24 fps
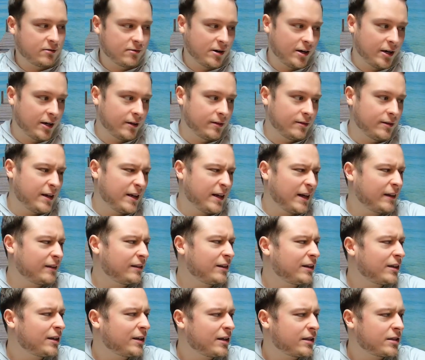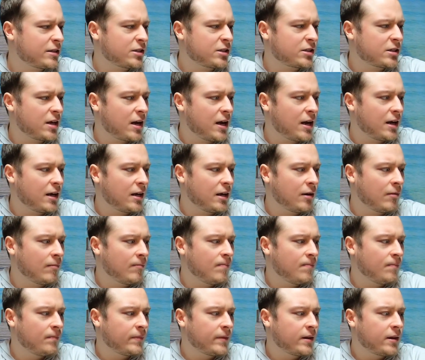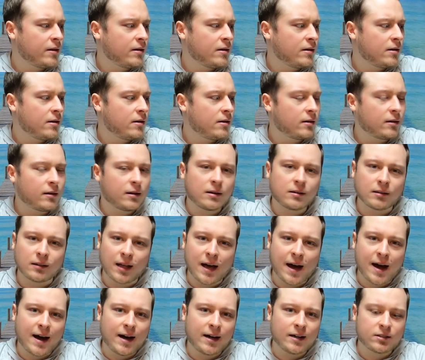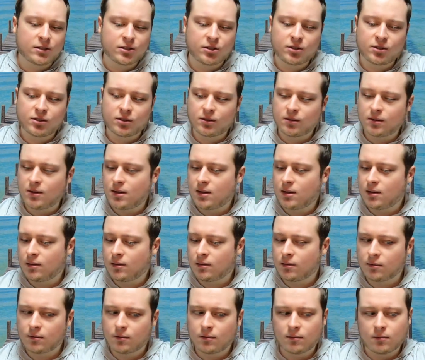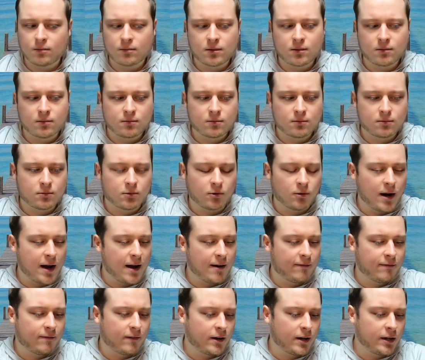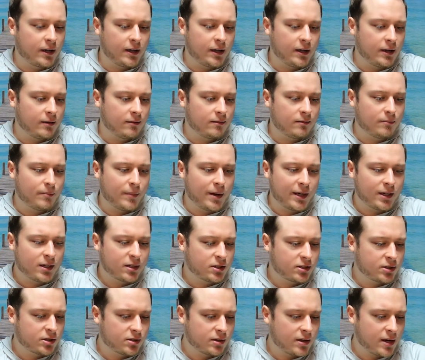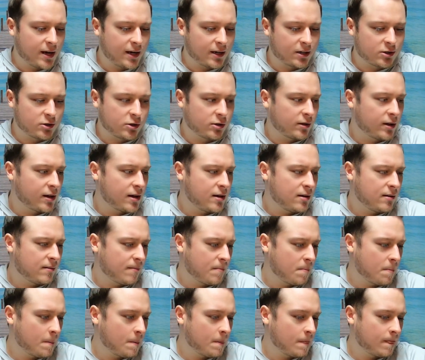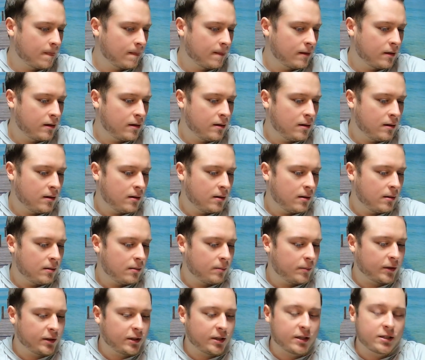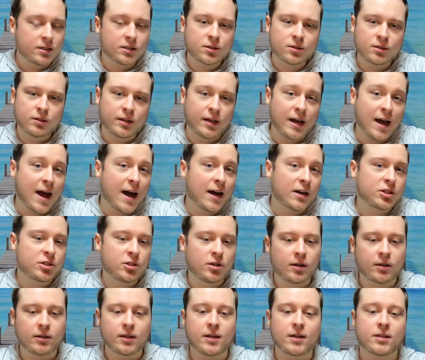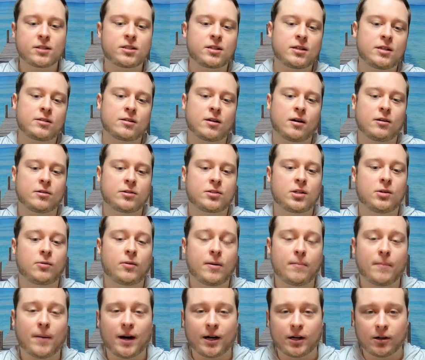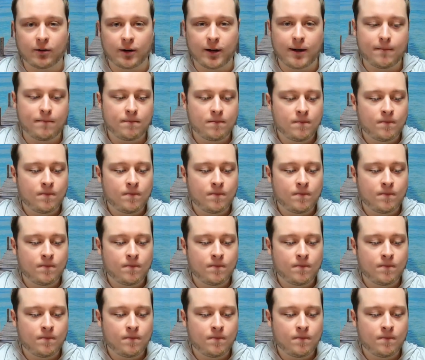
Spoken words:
rod, and I think it's a glass graphite mix actually. But the action on this is also a moderate,